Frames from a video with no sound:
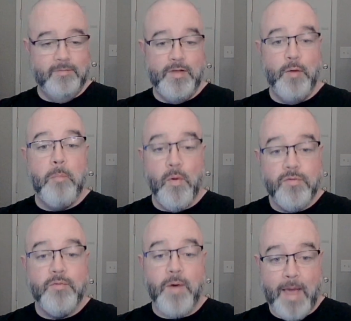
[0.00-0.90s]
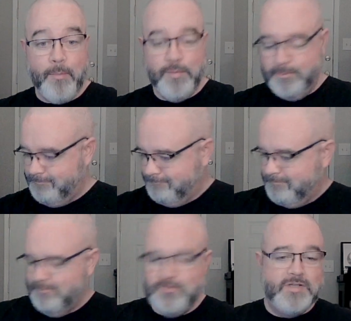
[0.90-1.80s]
They're both crap.
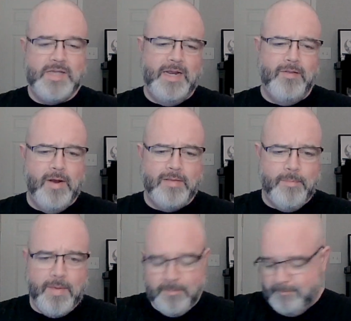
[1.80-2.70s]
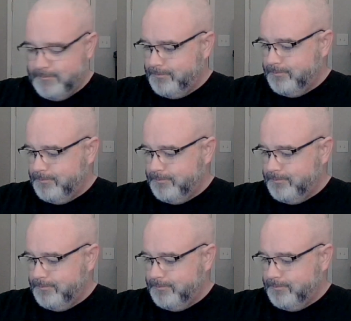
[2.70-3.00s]
Just kidding. They're not that bad.